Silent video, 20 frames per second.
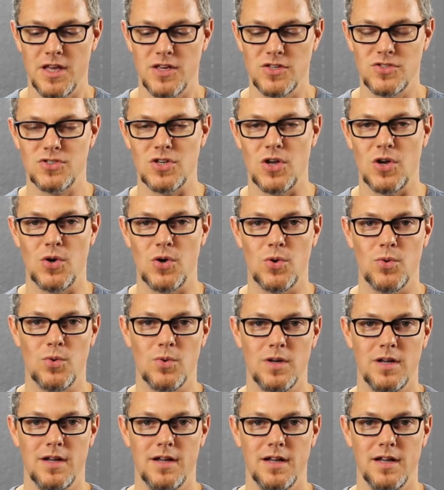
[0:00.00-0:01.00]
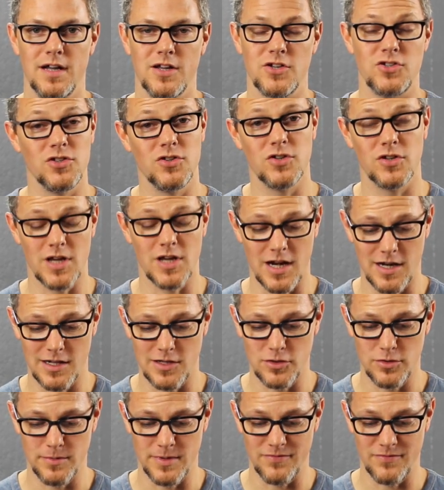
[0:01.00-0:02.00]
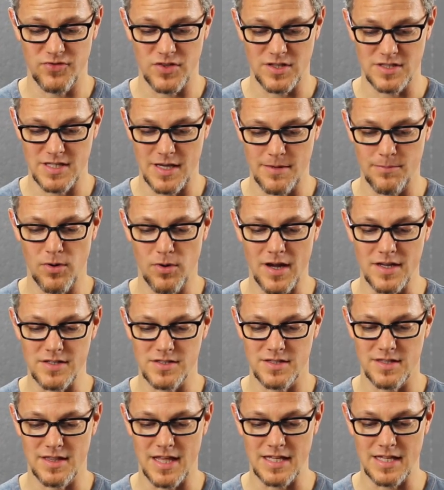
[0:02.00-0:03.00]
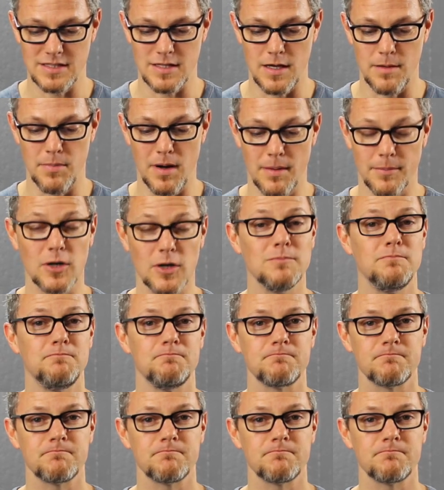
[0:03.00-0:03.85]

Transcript: So she could have got an aluminum for the same price. That's a bummer.